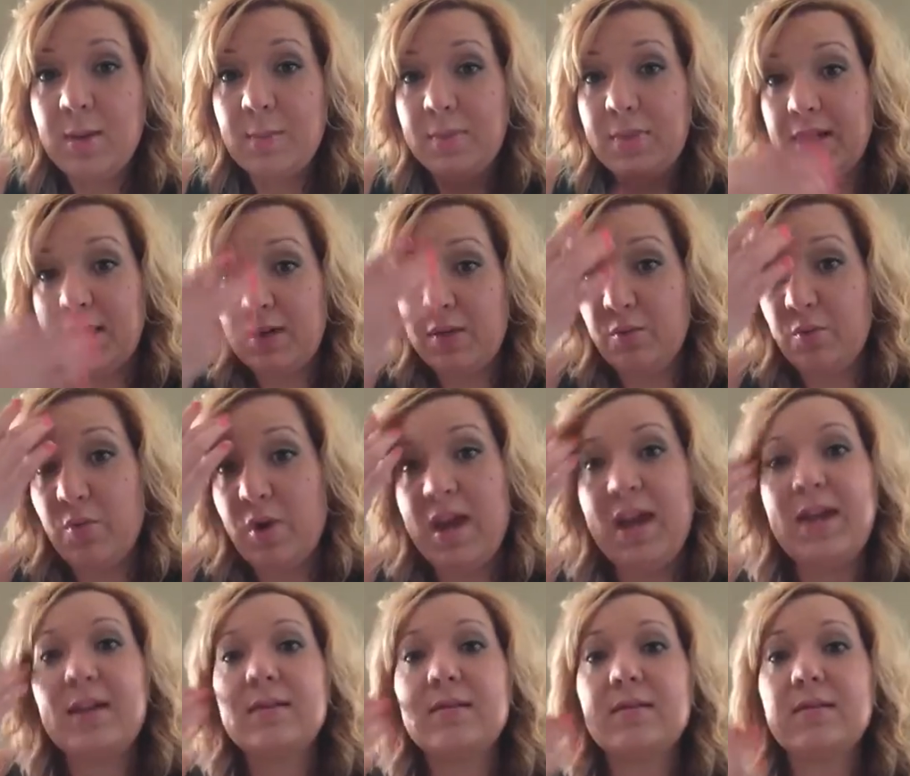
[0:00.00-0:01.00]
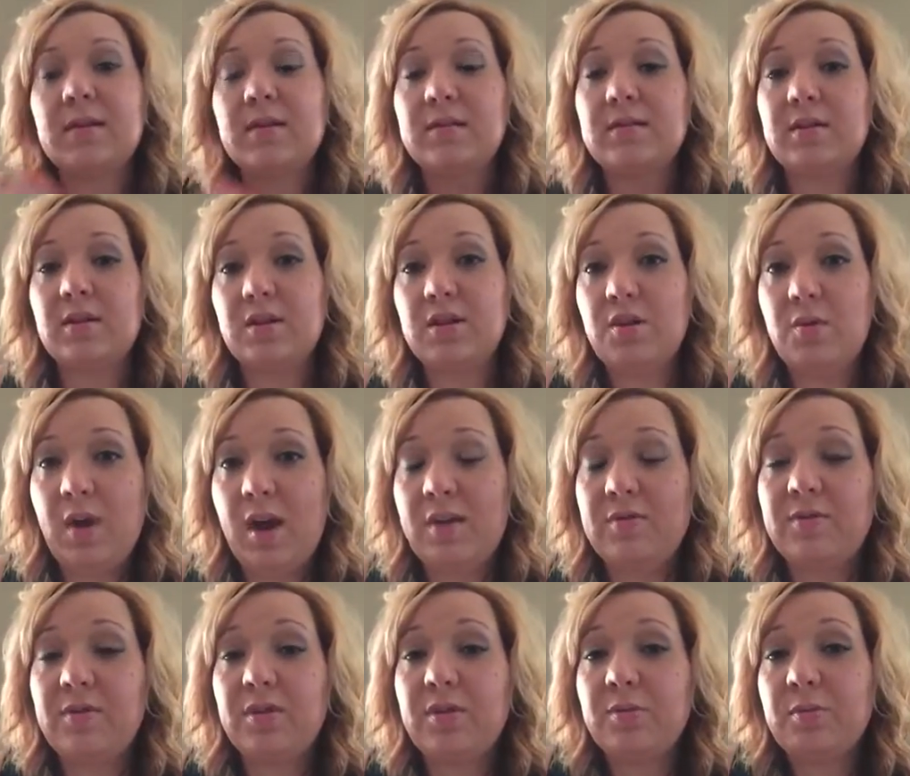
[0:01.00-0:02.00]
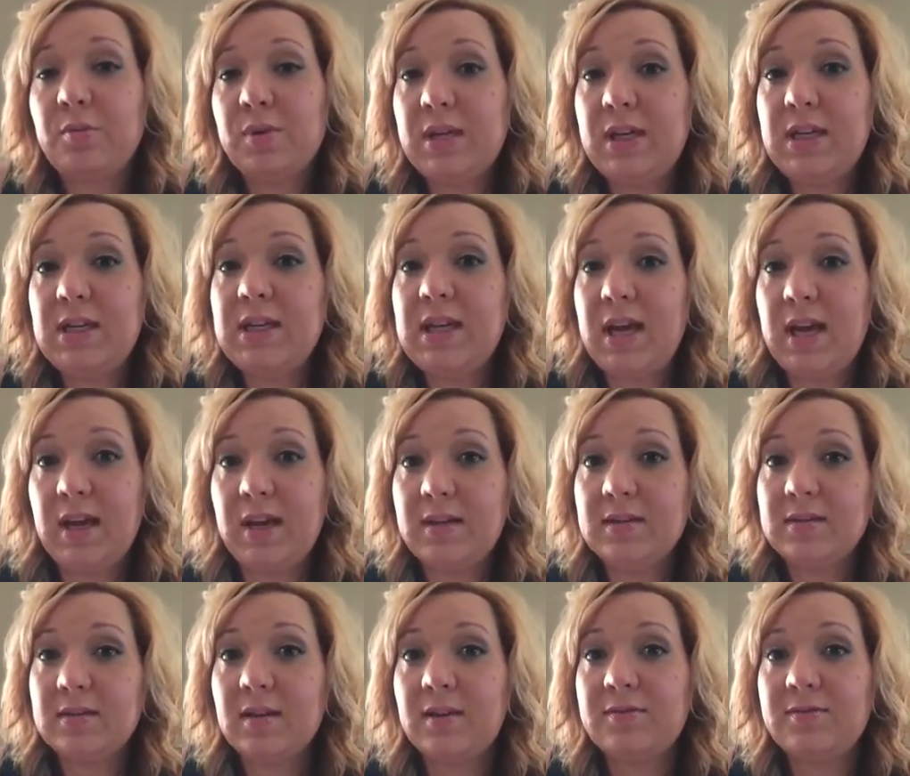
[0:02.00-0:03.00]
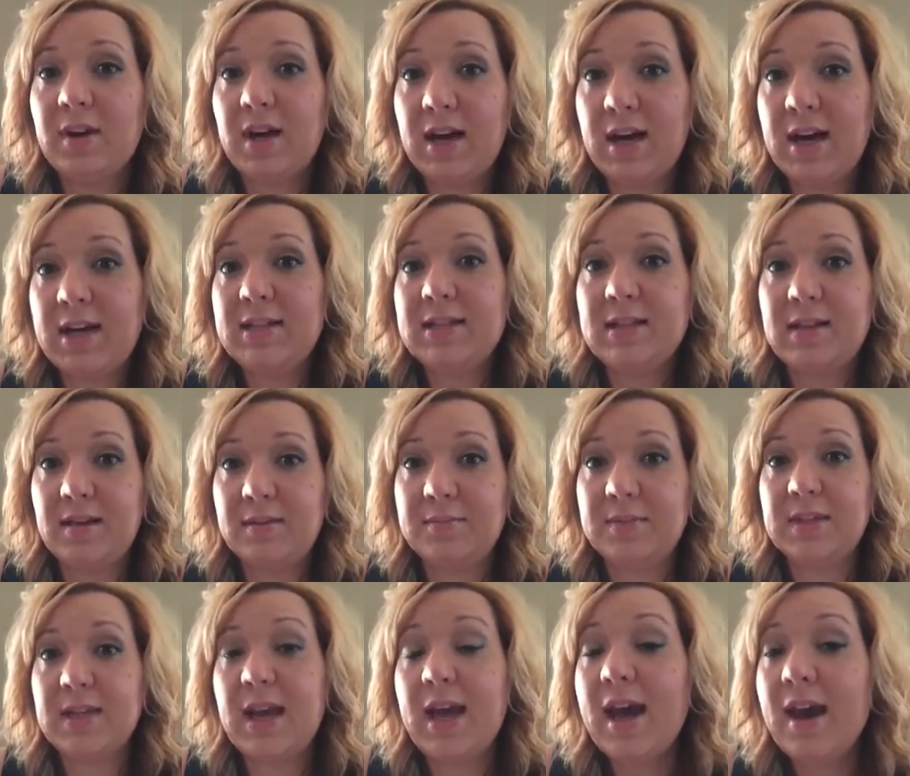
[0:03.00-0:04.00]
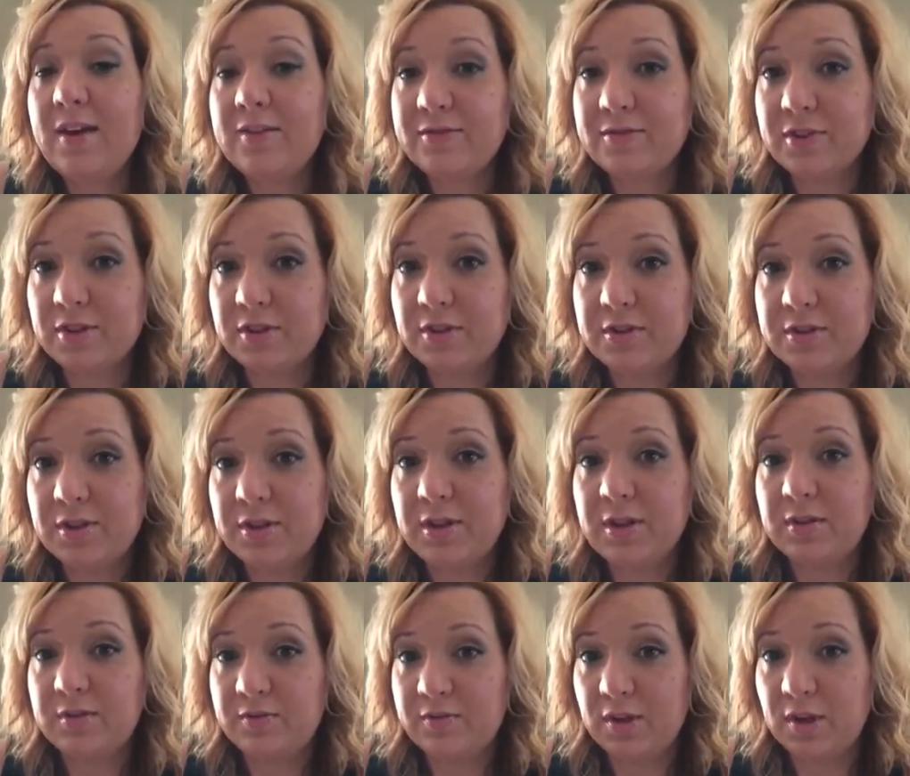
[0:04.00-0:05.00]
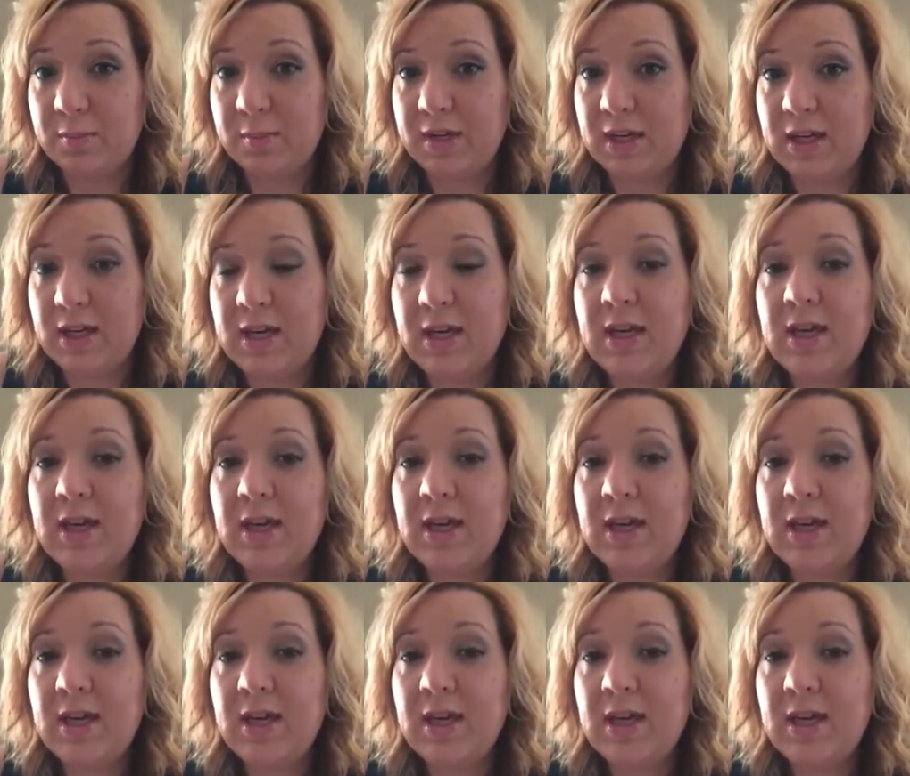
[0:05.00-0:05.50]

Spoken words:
But it waits until you have 3 days of high temps after to confirm it.